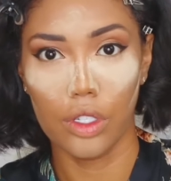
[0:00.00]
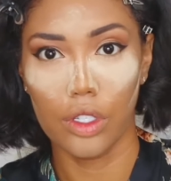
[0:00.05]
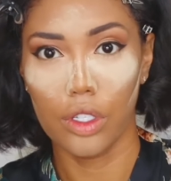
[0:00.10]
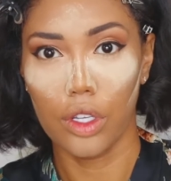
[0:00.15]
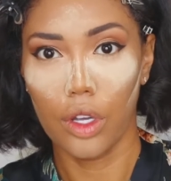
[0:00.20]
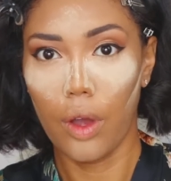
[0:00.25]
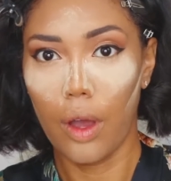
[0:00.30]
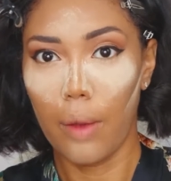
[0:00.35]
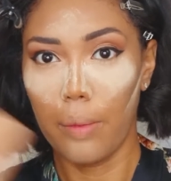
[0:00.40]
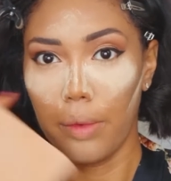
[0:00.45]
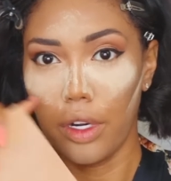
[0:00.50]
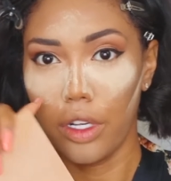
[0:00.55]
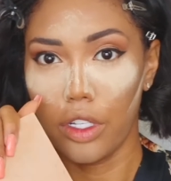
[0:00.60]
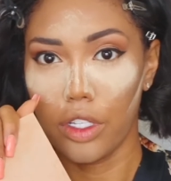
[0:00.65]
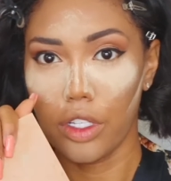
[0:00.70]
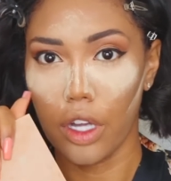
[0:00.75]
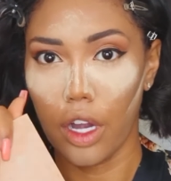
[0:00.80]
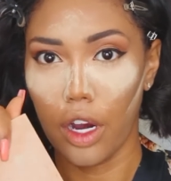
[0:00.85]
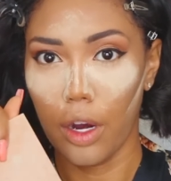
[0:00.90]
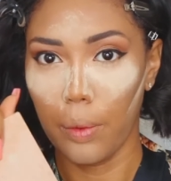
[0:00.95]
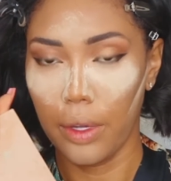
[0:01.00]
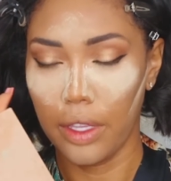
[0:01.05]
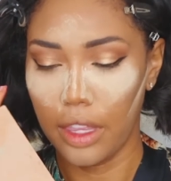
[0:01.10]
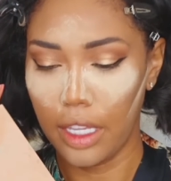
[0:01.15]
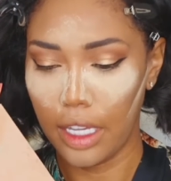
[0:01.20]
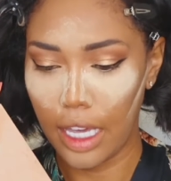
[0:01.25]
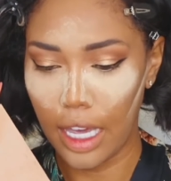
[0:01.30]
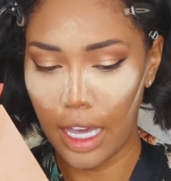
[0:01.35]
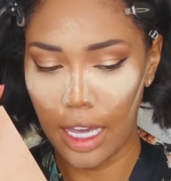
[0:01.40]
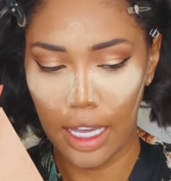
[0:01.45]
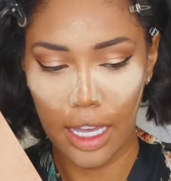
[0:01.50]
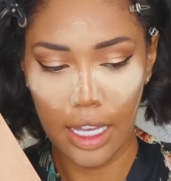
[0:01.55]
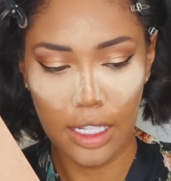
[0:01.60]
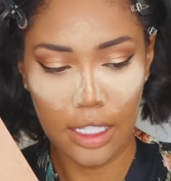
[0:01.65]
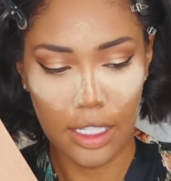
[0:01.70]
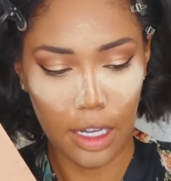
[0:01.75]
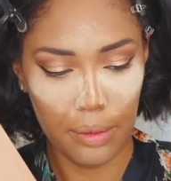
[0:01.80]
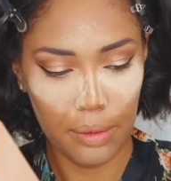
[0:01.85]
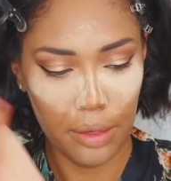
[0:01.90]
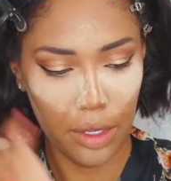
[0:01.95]
So I'm going to start with the
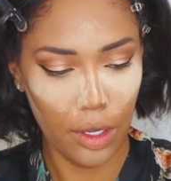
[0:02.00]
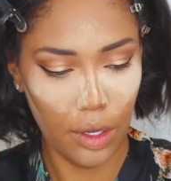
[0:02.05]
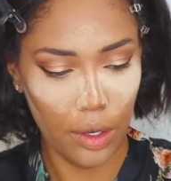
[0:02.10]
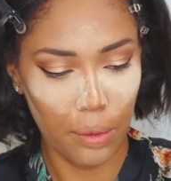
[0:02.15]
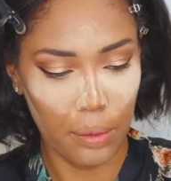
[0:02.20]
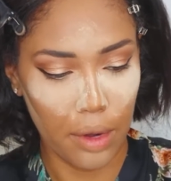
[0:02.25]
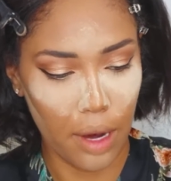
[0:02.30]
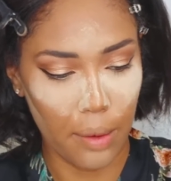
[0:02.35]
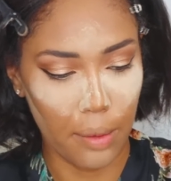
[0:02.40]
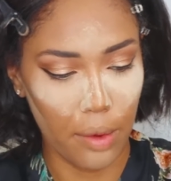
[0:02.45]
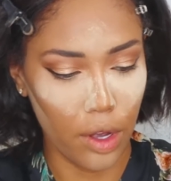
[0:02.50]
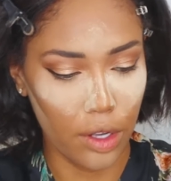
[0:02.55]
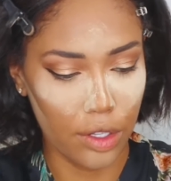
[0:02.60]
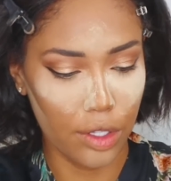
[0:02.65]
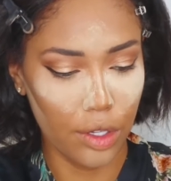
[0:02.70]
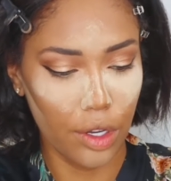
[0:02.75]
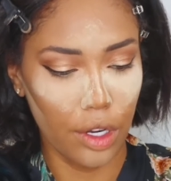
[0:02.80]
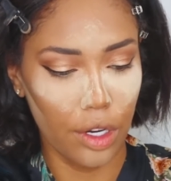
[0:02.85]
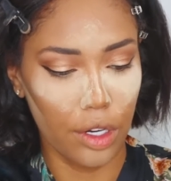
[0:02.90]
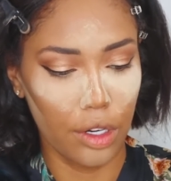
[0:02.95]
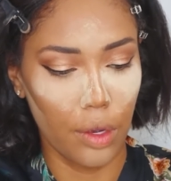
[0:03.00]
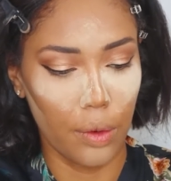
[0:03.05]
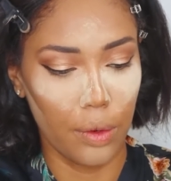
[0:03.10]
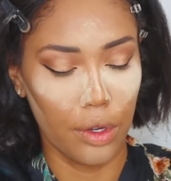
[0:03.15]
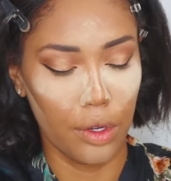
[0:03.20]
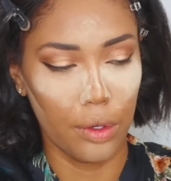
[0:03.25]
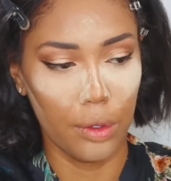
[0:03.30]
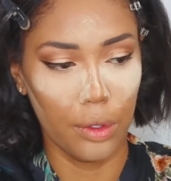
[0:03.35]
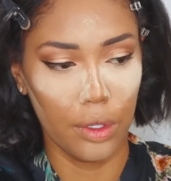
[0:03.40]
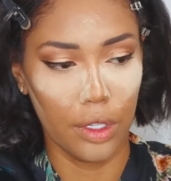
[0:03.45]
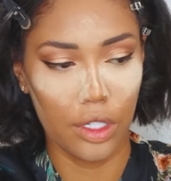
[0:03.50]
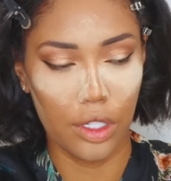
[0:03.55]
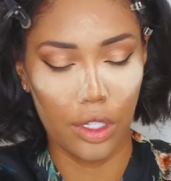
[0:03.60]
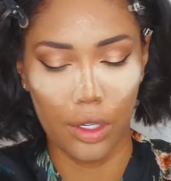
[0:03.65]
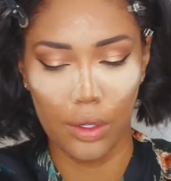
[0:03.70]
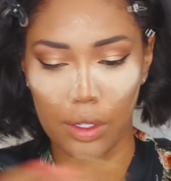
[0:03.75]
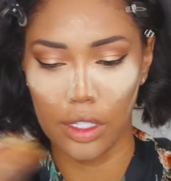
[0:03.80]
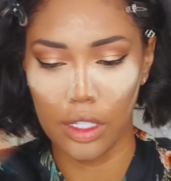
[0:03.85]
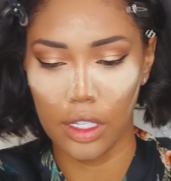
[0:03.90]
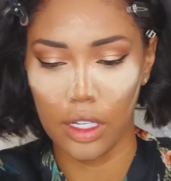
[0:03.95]
KKW, but I'm also going to go with Hula
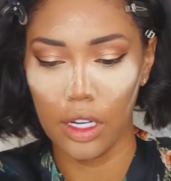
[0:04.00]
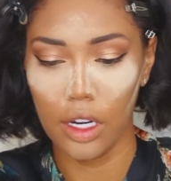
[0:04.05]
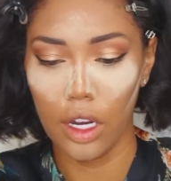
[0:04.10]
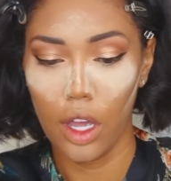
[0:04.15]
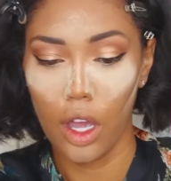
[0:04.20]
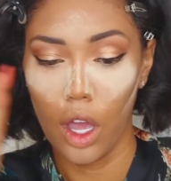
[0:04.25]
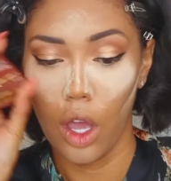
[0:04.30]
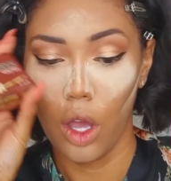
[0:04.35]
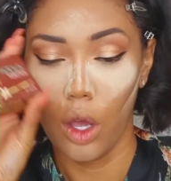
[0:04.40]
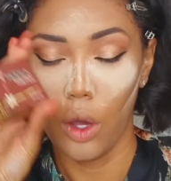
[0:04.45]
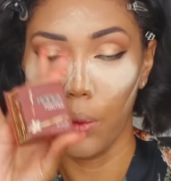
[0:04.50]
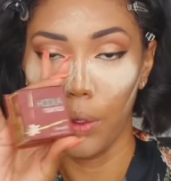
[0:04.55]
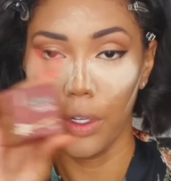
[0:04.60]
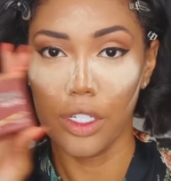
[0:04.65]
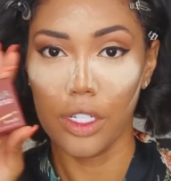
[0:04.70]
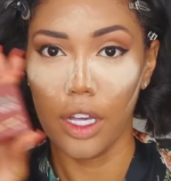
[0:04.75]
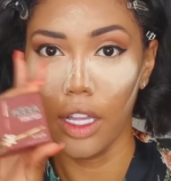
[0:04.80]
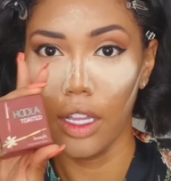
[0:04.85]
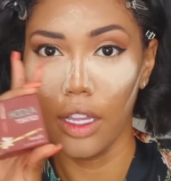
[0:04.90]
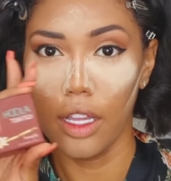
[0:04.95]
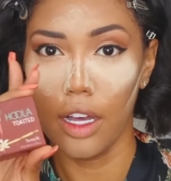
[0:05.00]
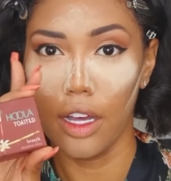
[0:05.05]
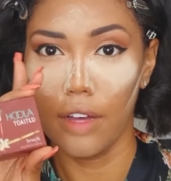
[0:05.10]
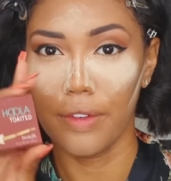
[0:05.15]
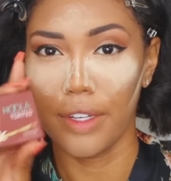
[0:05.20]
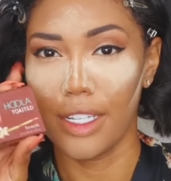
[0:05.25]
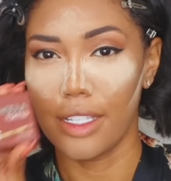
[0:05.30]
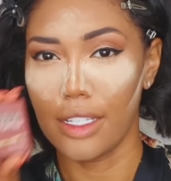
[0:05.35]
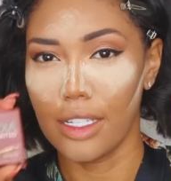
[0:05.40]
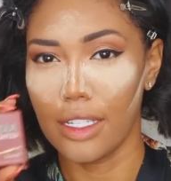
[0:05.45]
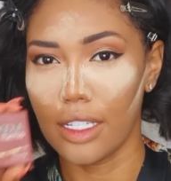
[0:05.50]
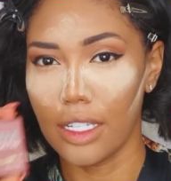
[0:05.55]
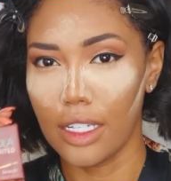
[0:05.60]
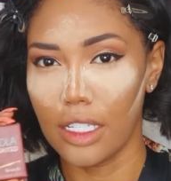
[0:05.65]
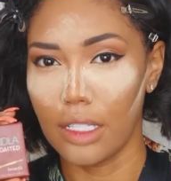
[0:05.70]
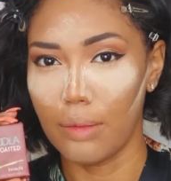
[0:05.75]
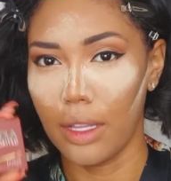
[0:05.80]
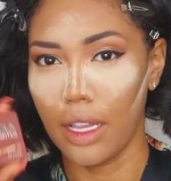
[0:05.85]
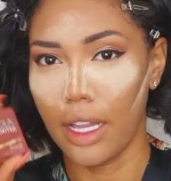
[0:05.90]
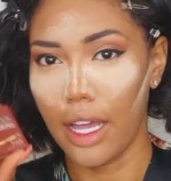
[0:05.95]
Toasted, which I love because this
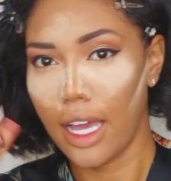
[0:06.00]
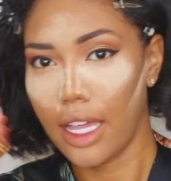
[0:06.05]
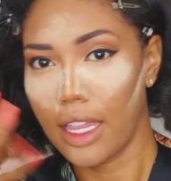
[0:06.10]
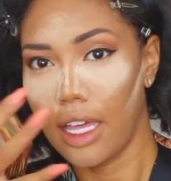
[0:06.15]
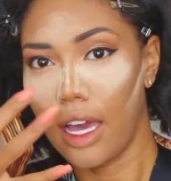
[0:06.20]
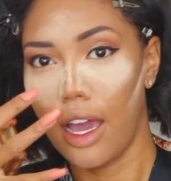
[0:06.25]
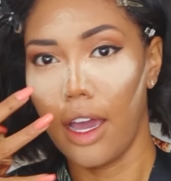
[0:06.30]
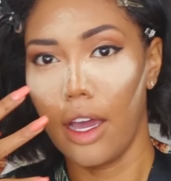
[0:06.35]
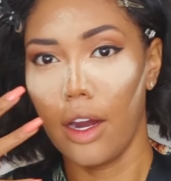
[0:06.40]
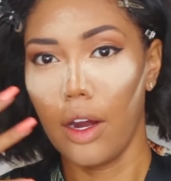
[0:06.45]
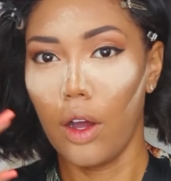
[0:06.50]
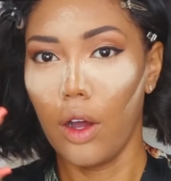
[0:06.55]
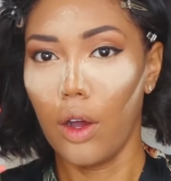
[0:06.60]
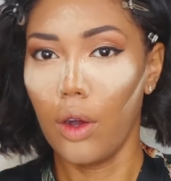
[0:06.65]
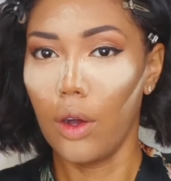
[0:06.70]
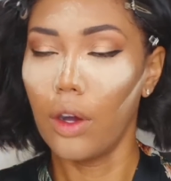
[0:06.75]
gives me like that.